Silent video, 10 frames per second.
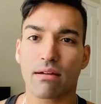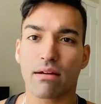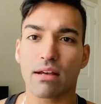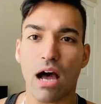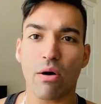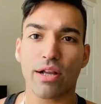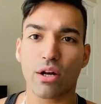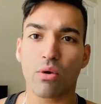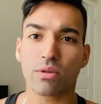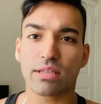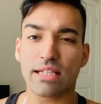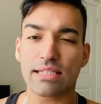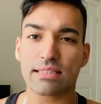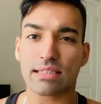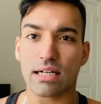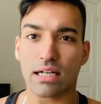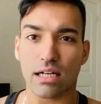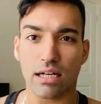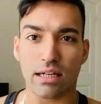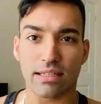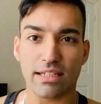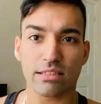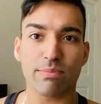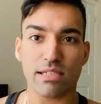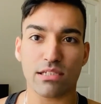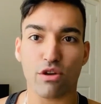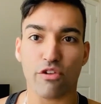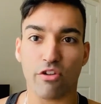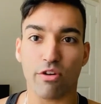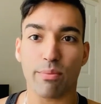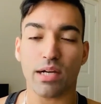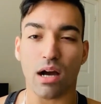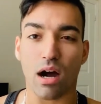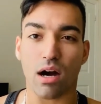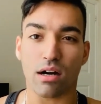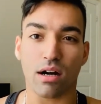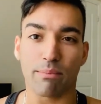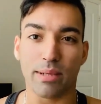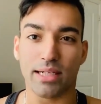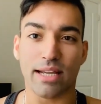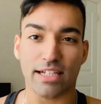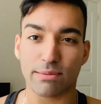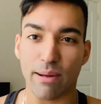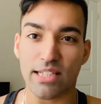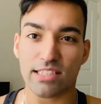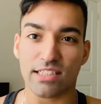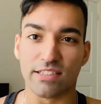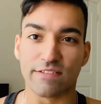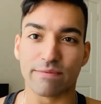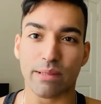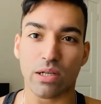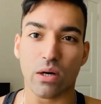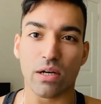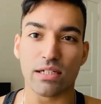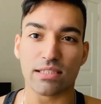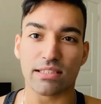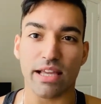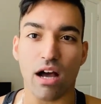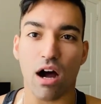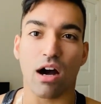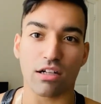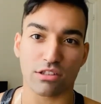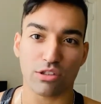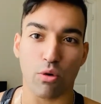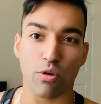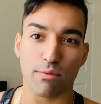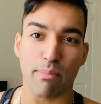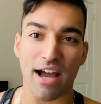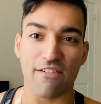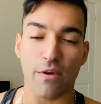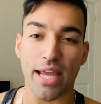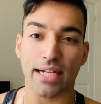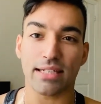Now I know these pieces of equipment are a bit expensive because they are sold by weight,